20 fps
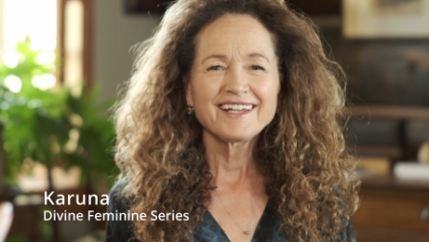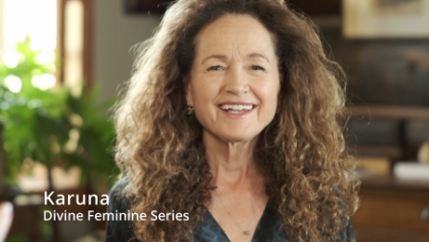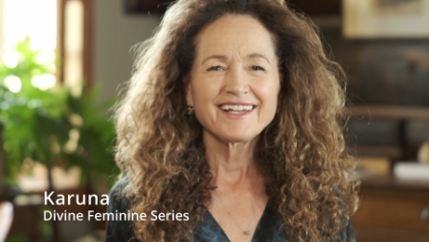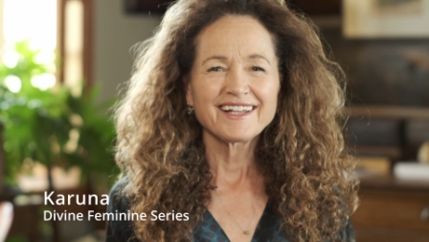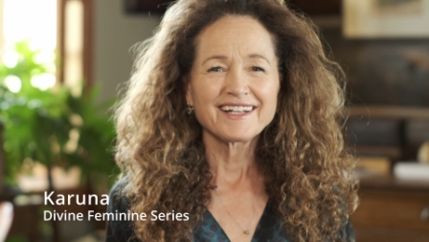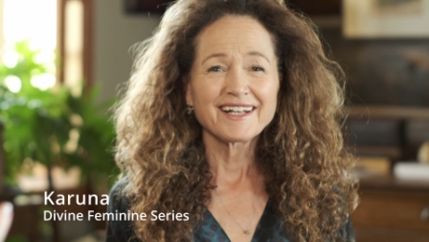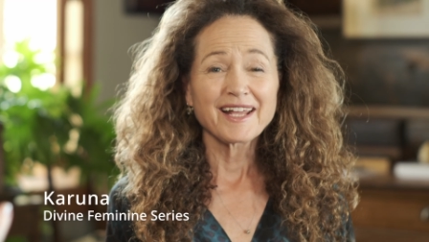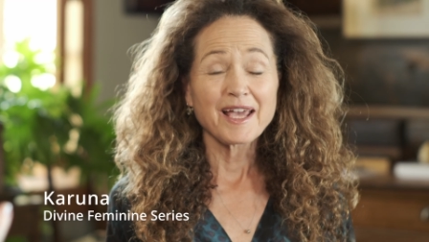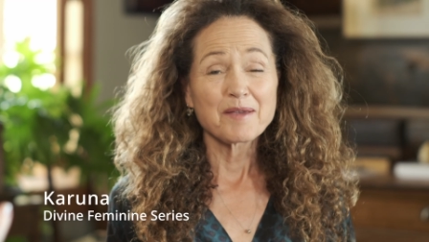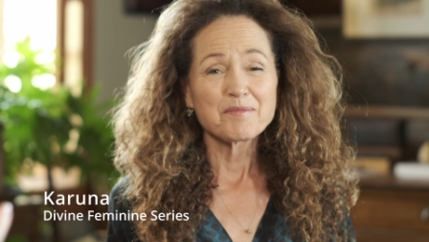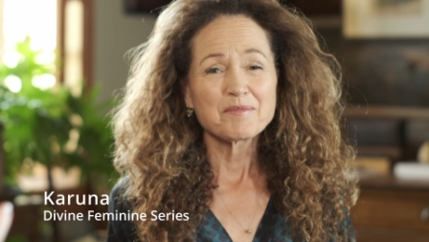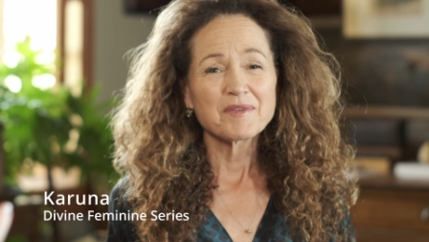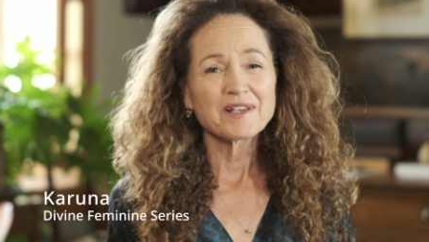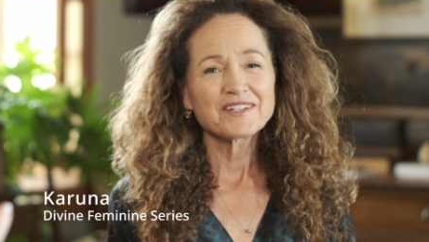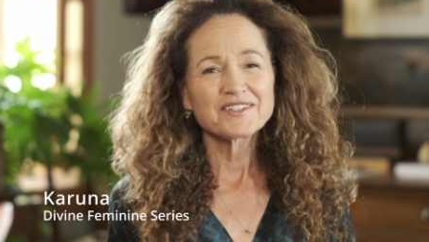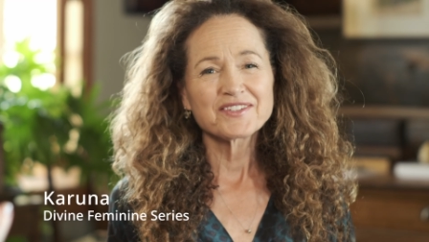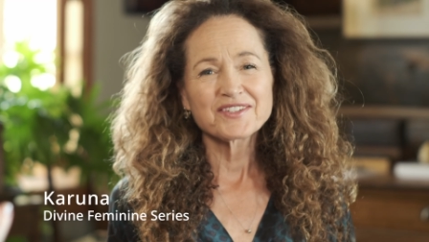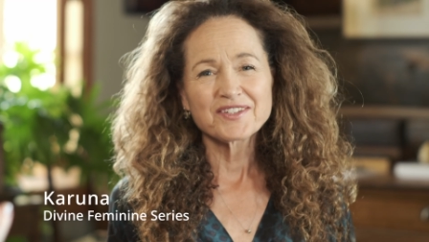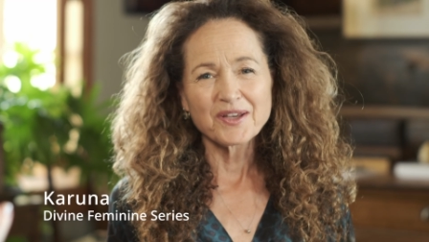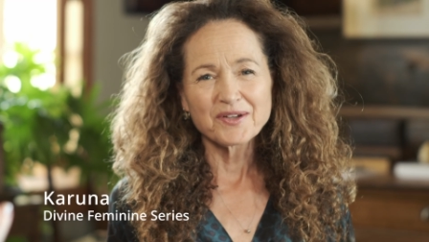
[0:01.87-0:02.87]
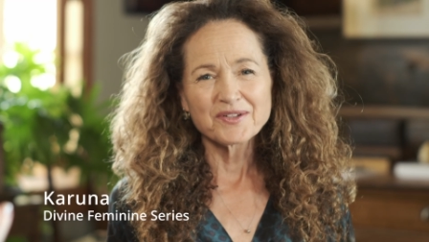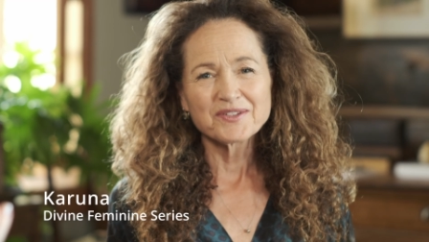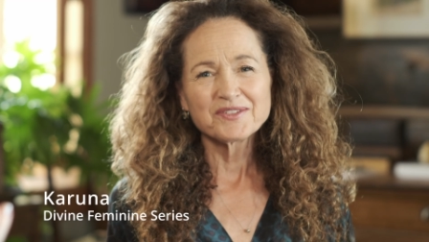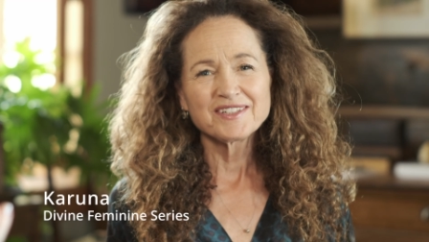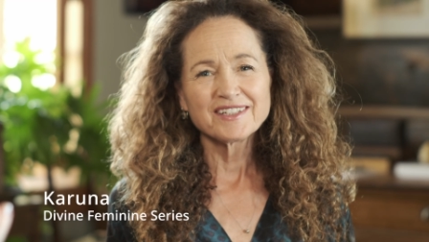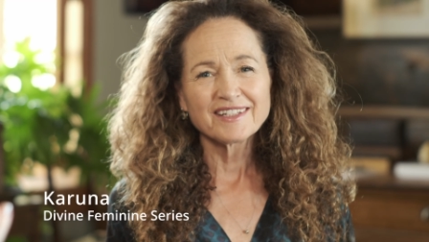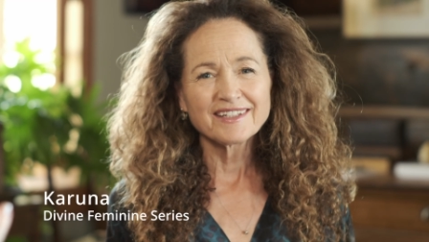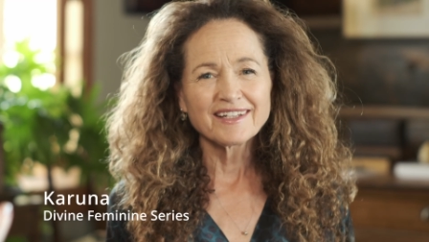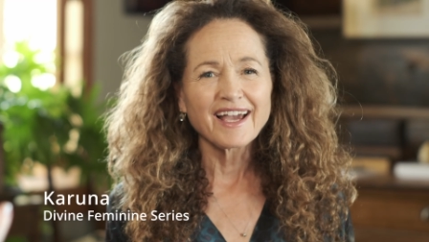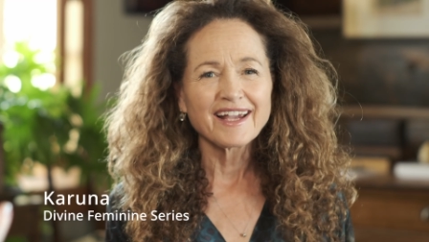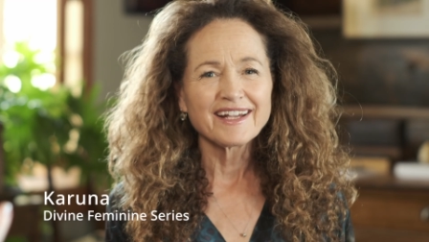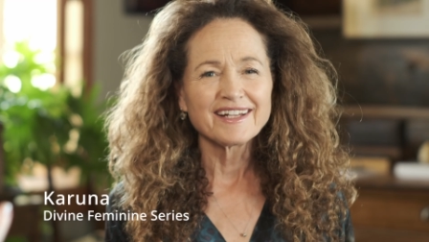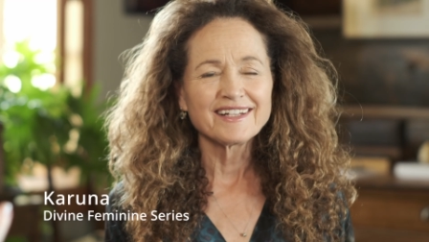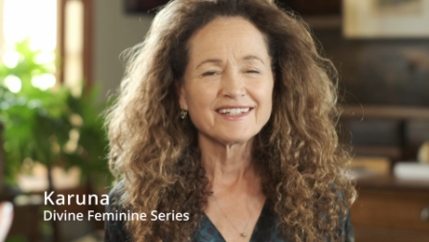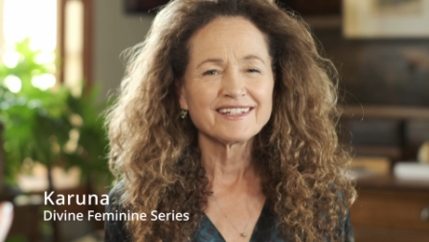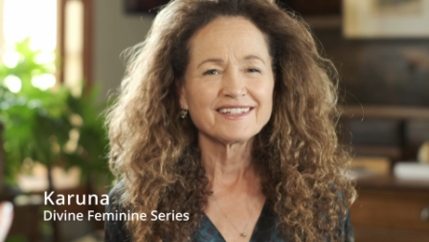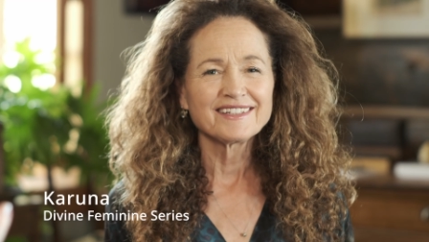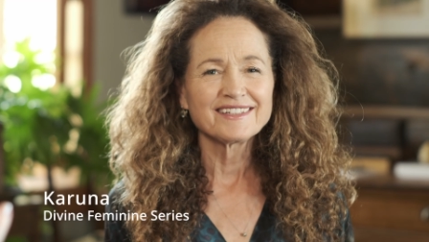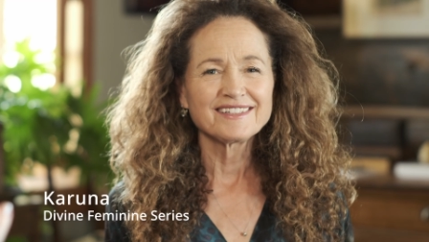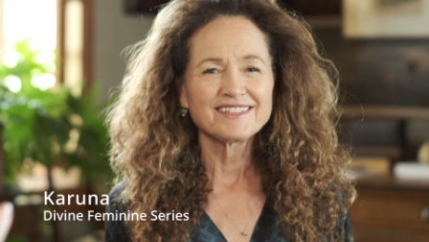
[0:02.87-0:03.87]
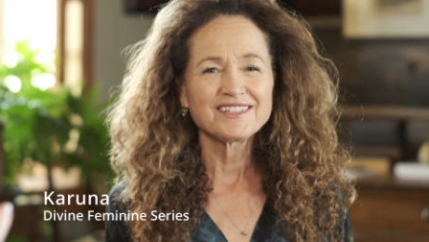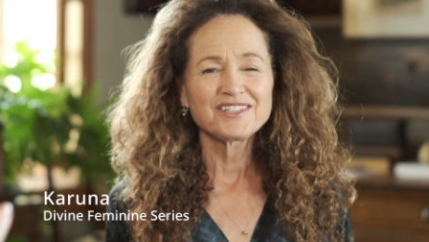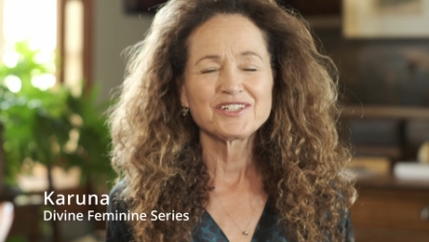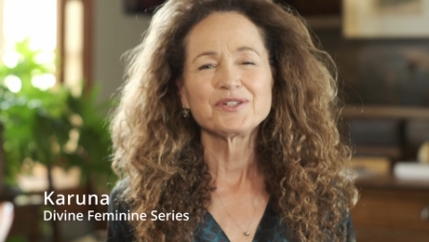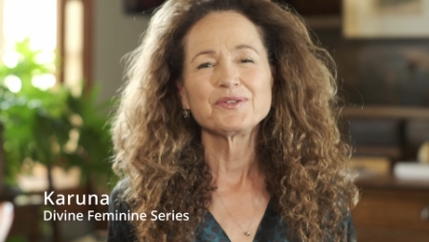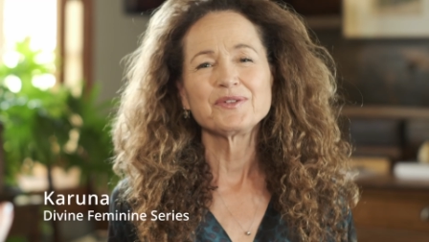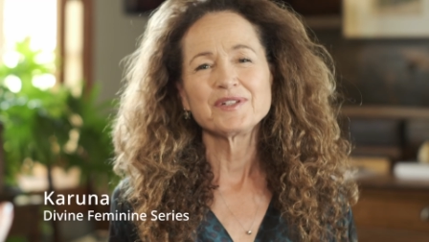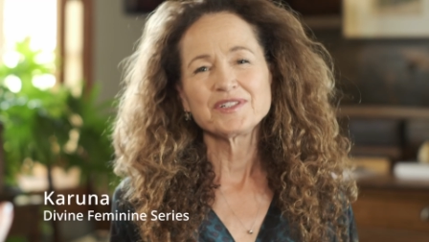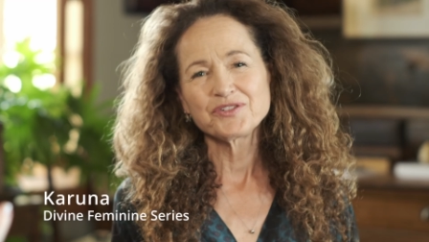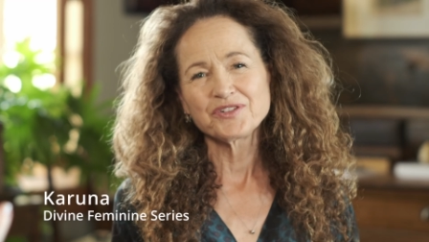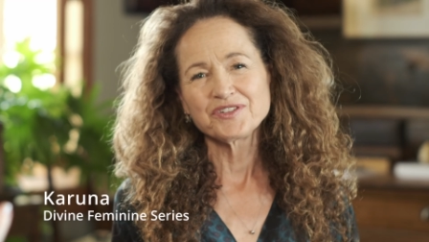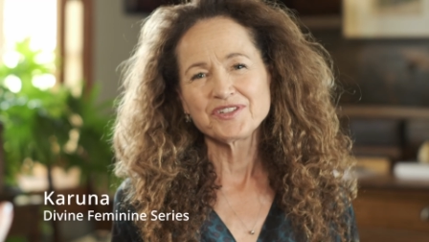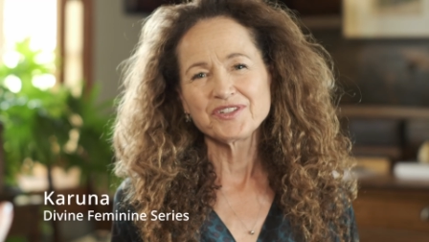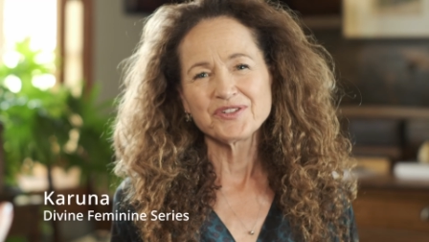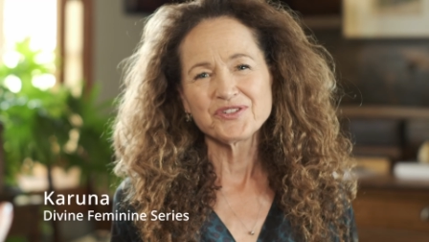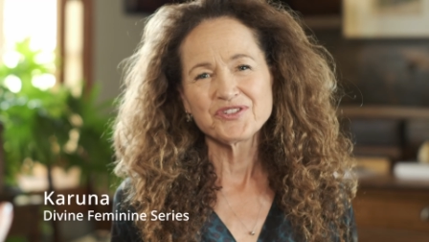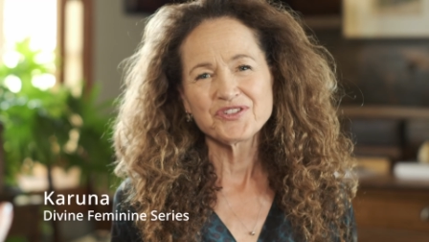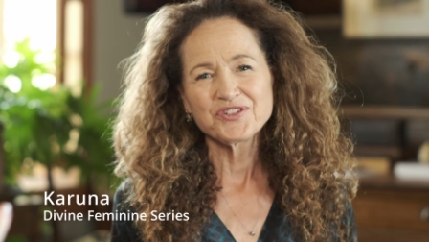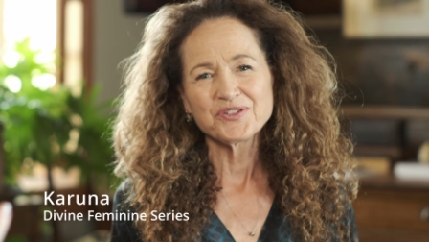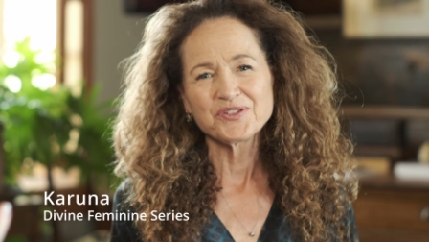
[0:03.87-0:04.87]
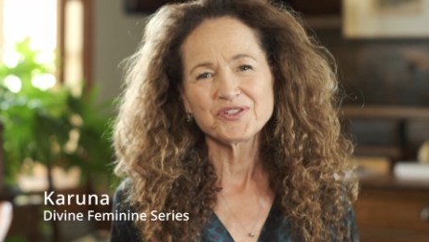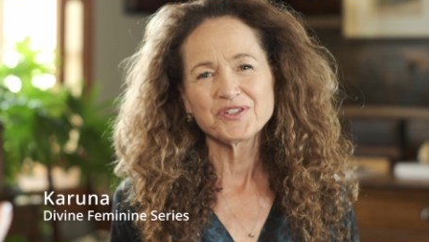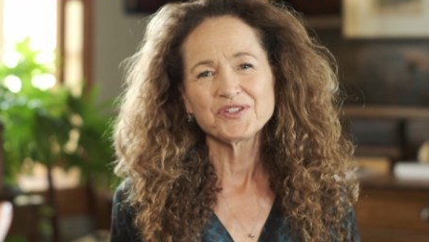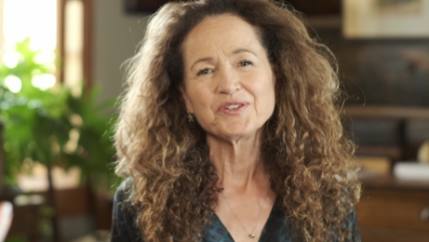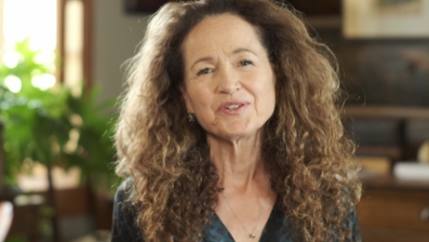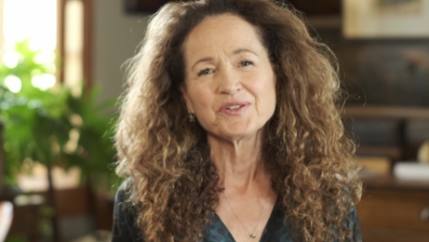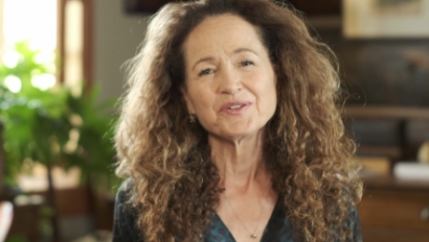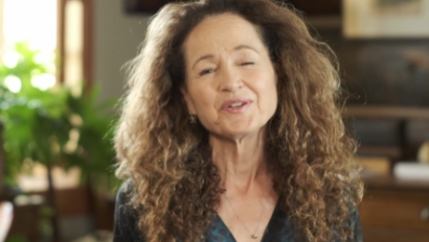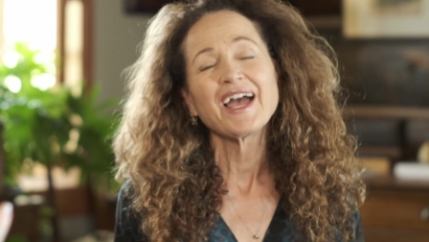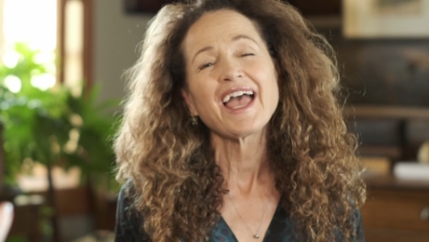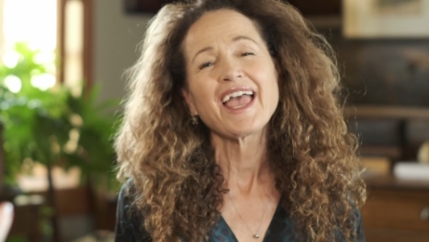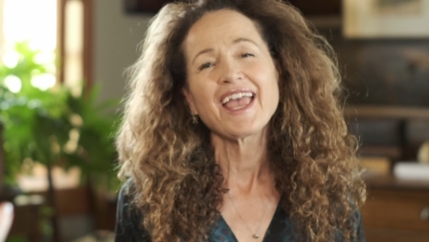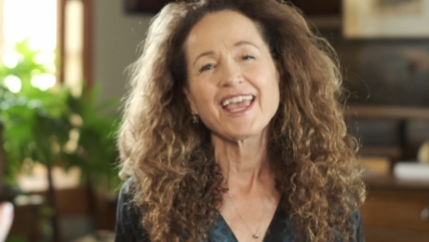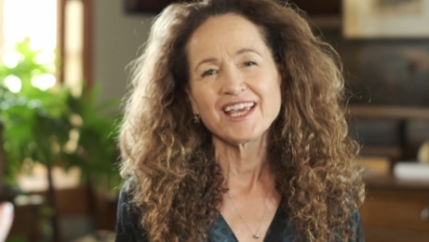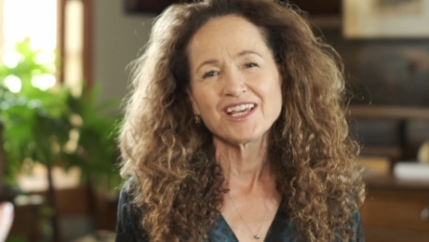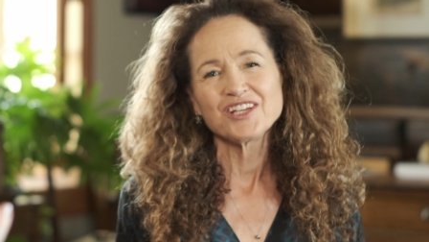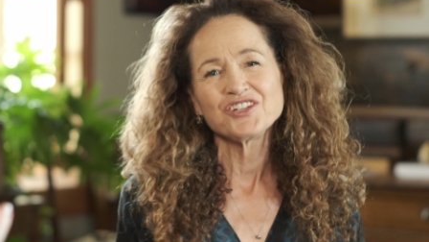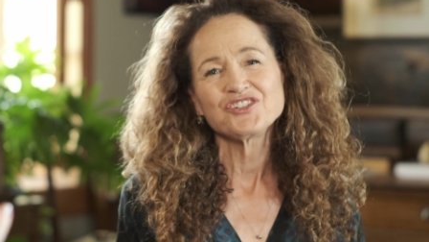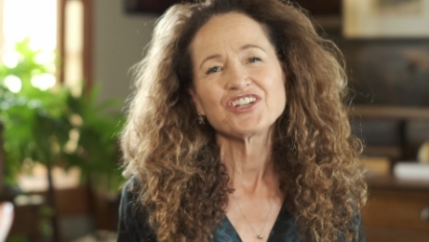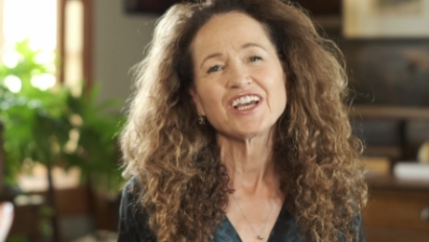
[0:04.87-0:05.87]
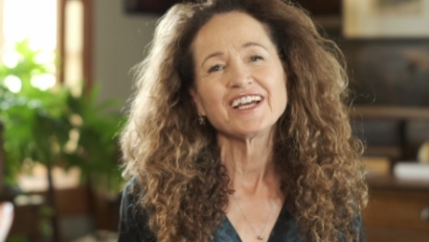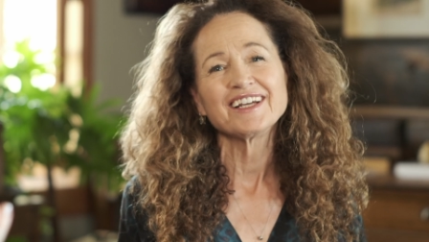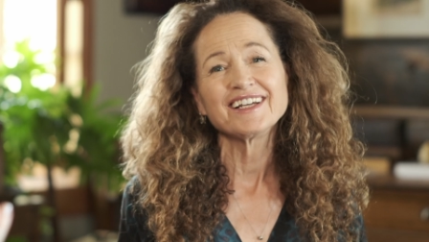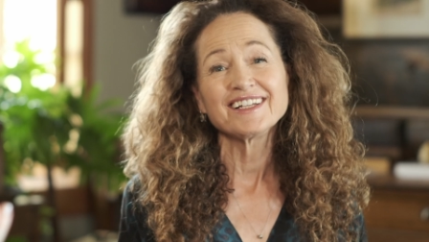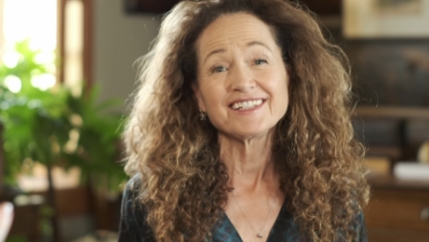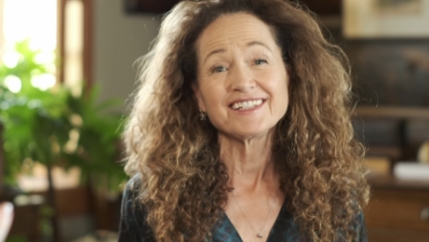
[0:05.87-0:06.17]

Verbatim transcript: and I'm so delighted to introduce you to Aja